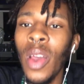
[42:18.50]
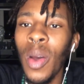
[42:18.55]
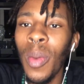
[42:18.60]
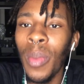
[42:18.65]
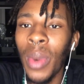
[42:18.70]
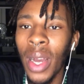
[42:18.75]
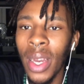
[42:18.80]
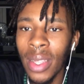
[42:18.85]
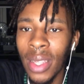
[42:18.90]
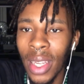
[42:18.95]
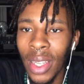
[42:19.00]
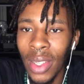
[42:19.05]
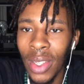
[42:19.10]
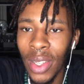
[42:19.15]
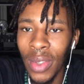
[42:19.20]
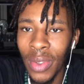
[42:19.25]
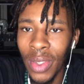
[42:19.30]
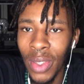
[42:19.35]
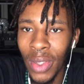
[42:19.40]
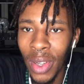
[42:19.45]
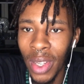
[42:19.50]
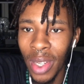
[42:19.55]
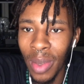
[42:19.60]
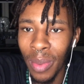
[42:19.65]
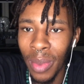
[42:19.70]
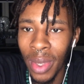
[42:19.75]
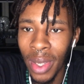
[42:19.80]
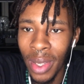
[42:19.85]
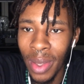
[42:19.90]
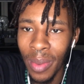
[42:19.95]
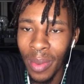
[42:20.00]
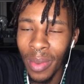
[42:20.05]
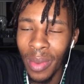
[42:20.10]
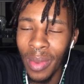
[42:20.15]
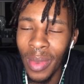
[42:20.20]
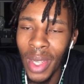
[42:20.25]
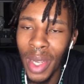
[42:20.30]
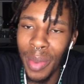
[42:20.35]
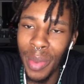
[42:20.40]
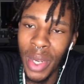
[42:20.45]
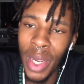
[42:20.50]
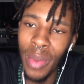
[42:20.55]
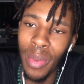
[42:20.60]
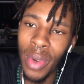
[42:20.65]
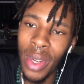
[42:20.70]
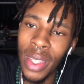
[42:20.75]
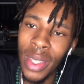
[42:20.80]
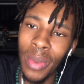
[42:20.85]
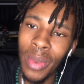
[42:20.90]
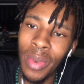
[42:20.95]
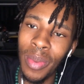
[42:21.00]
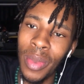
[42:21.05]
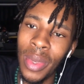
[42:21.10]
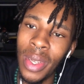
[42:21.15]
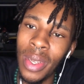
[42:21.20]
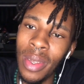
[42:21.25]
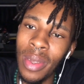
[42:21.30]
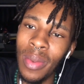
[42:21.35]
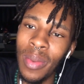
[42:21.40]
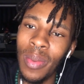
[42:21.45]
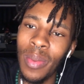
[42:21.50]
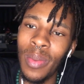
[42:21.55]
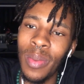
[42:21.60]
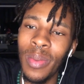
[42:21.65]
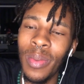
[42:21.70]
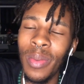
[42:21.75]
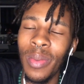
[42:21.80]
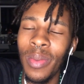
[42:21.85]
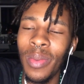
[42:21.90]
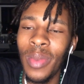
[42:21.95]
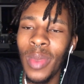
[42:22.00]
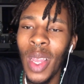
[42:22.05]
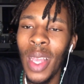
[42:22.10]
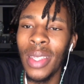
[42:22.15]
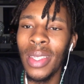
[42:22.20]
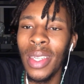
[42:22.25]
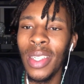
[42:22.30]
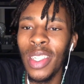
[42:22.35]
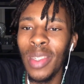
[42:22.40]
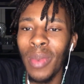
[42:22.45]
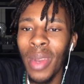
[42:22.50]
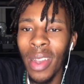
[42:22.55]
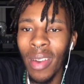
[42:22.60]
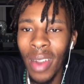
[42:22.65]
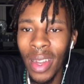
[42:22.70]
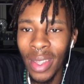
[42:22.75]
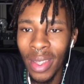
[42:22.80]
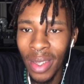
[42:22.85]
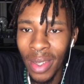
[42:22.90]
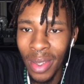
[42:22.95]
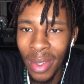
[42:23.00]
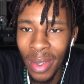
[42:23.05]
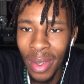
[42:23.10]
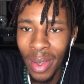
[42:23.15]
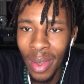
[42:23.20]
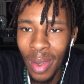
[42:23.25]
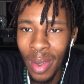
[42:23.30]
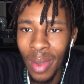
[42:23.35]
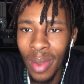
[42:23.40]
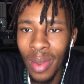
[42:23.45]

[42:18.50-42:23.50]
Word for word: But I thank you for joining me and being present with me. I send you my gratitude.